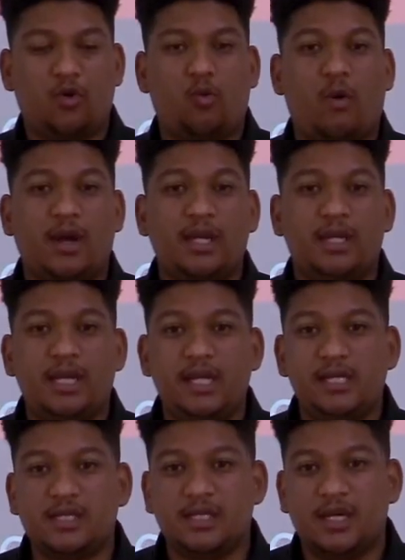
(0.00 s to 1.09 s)
what it
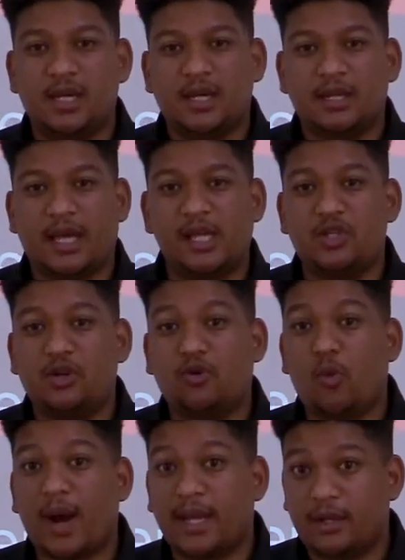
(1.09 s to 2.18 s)
is that is
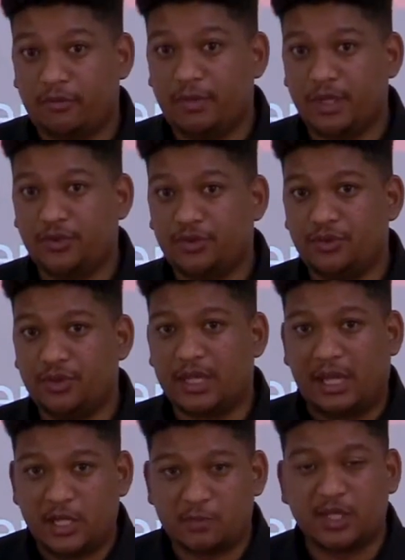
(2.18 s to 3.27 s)
required of me to do, and
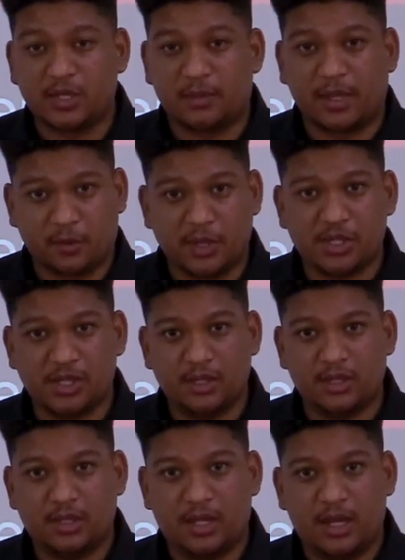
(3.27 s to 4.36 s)
that is based on my question,
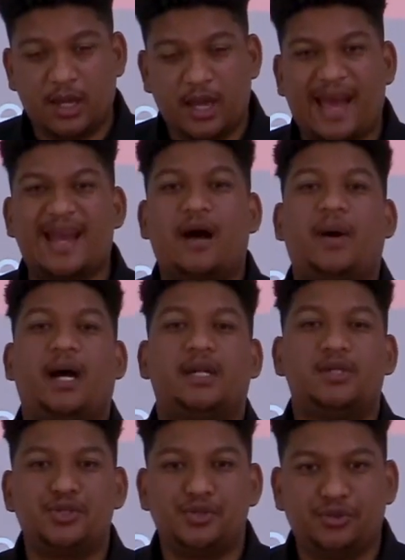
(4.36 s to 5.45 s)
and how I
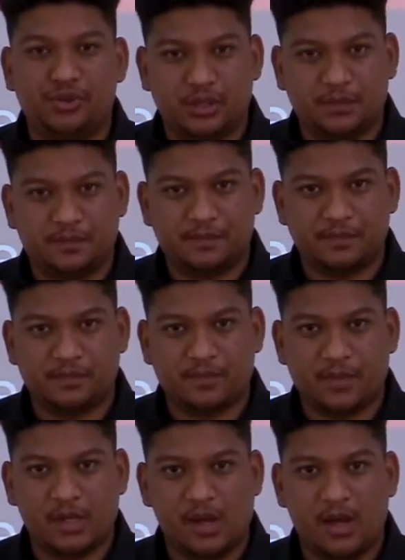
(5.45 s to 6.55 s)
understood it.
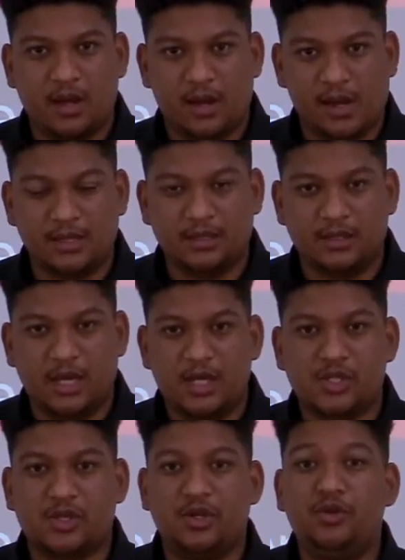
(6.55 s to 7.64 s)
Right?
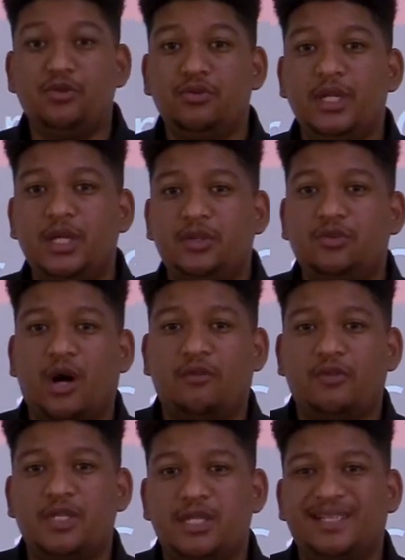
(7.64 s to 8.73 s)
So you need to
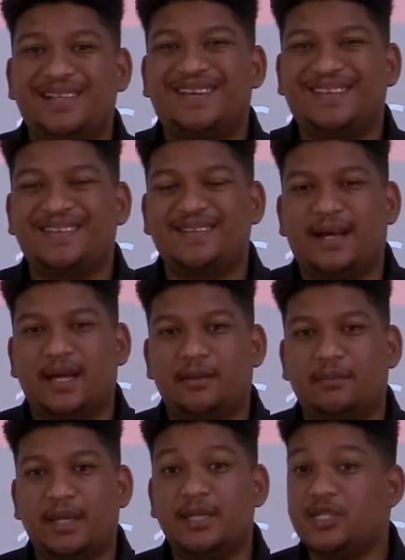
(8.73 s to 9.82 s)
obviously take the
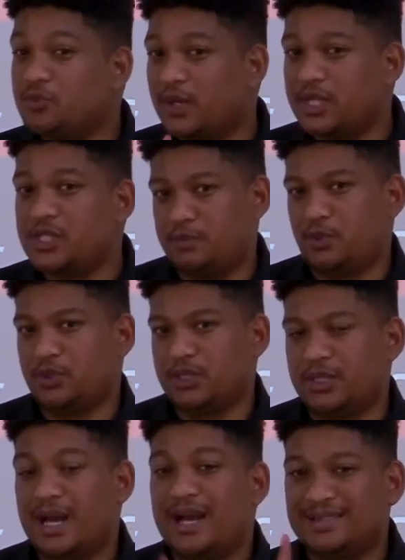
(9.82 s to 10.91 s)
time, and this is what is
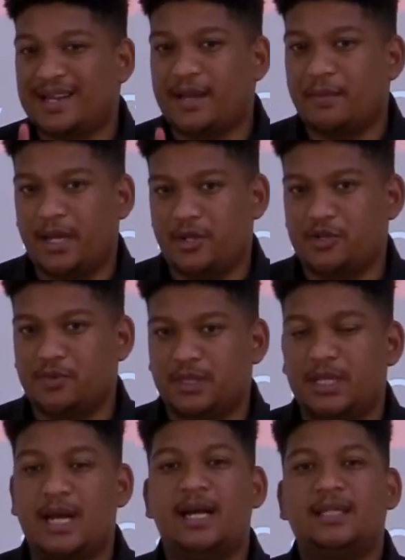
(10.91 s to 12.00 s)
important, time management.
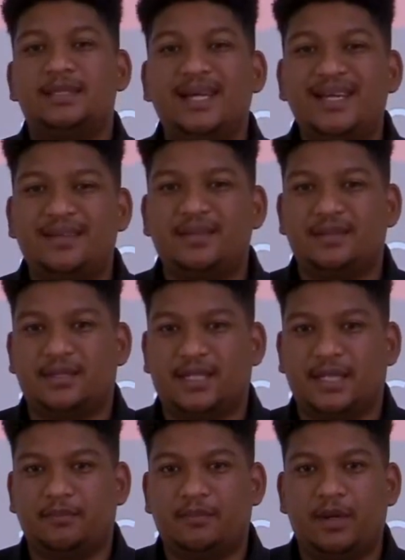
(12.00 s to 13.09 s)
Take the
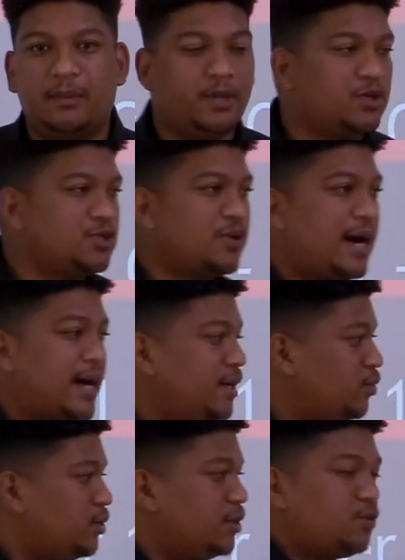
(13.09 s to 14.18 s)
time, because your higher
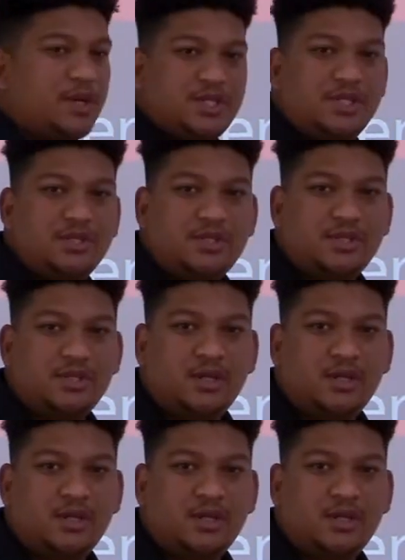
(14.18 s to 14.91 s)
order questions